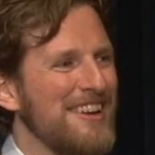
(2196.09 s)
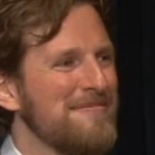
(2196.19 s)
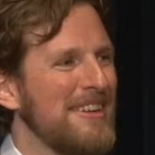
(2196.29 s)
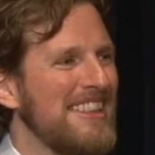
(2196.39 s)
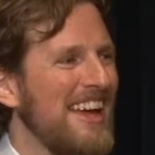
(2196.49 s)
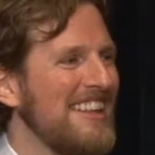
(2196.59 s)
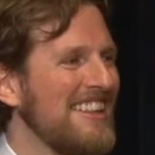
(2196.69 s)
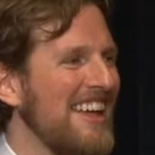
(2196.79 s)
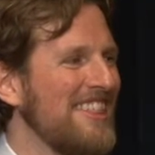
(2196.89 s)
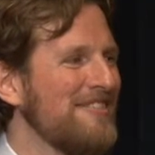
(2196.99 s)
But that,
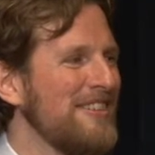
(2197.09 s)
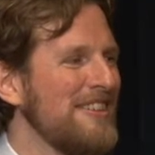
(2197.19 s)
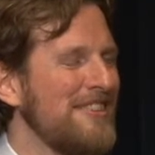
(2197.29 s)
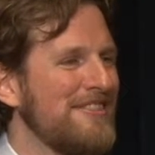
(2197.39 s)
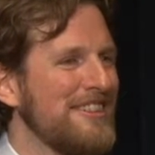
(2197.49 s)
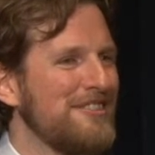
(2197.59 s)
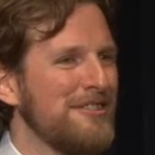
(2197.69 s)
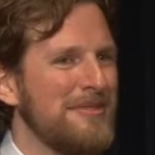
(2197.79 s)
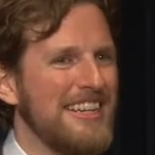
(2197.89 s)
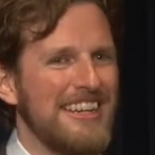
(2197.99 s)
that thrill of
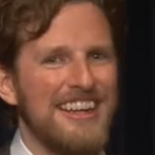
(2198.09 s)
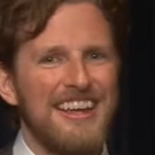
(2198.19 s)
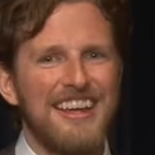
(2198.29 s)
contributing,